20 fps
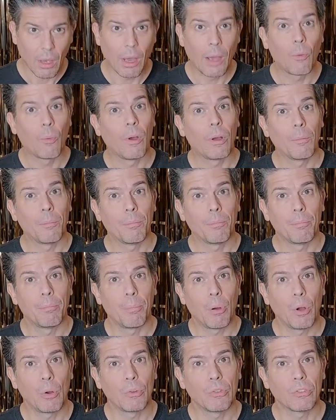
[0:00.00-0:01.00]
I will
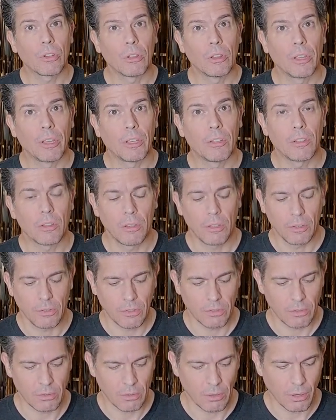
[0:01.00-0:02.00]
post a link to
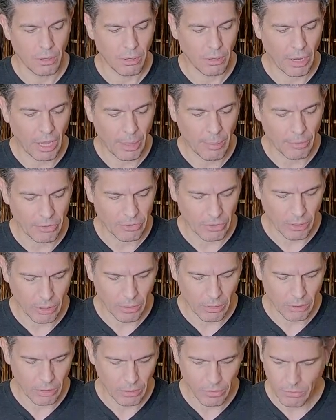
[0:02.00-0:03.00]
this on
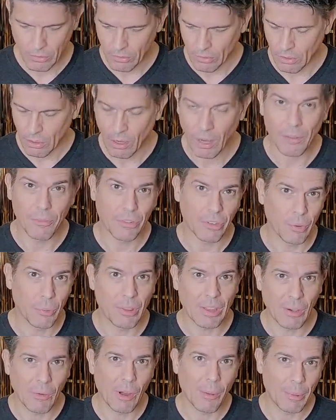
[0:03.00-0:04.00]
Amazon. This is obviously
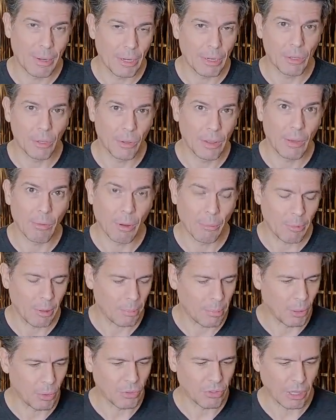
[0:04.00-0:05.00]
what they want me to do. They want me to
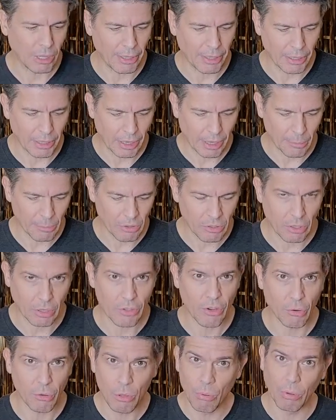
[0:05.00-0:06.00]
post a link on Amazon.
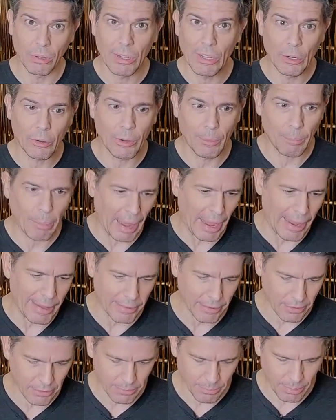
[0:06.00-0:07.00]
So you will go and buy
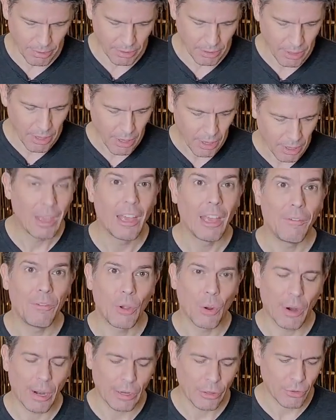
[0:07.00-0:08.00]
this, but if
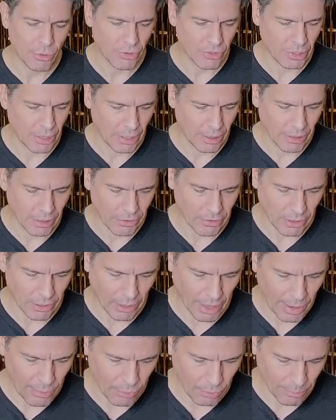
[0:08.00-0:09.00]
you are interested in this, I'll,
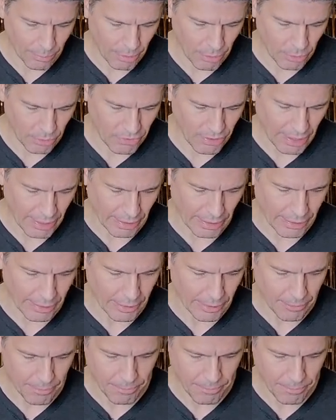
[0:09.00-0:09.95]
I will post that link.